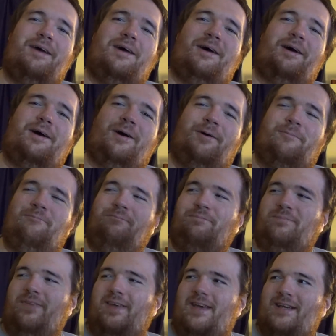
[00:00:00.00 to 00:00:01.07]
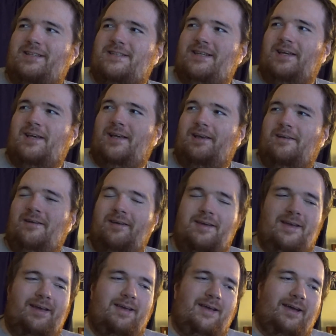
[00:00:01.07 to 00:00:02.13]
um, yes, uh,
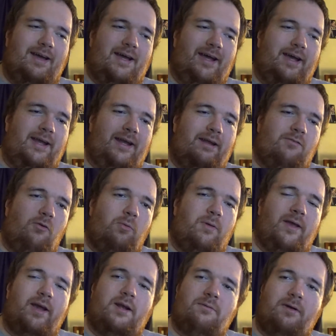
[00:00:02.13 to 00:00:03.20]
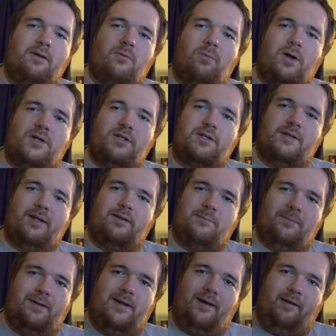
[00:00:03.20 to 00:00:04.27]
I never really got around to watching the other
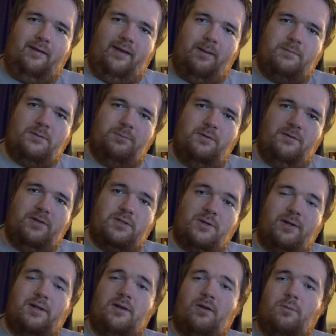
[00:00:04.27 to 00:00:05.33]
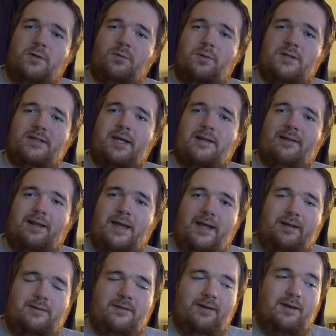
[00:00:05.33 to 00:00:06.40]
Planet of the Apes movies, so I didn't know which ones I
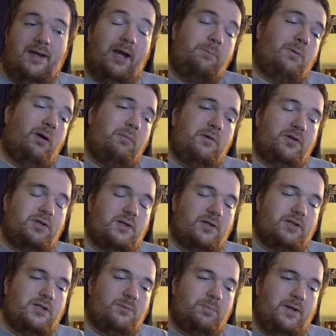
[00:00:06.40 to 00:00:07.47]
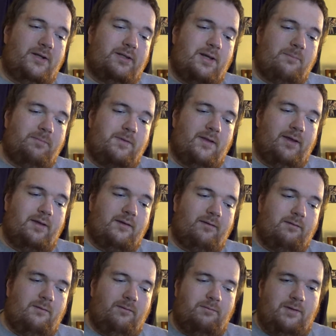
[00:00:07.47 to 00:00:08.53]
liked. I probably should have just picked up the,
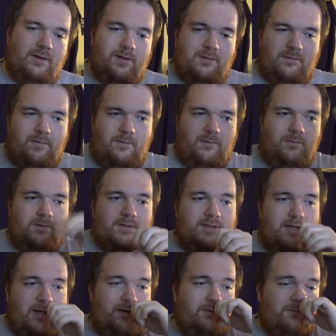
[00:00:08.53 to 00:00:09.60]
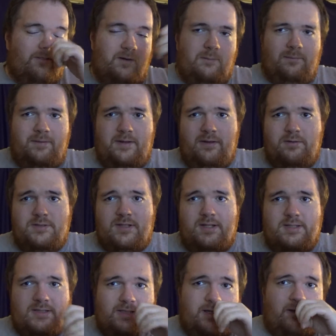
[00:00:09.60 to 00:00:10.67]
you know, the whole set frequently goes
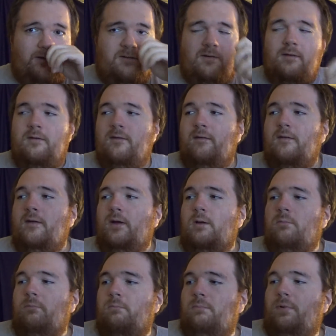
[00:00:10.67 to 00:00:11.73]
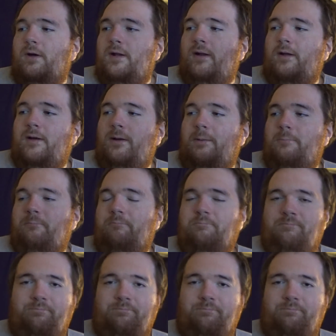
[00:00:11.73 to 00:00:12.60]
on sale. But um,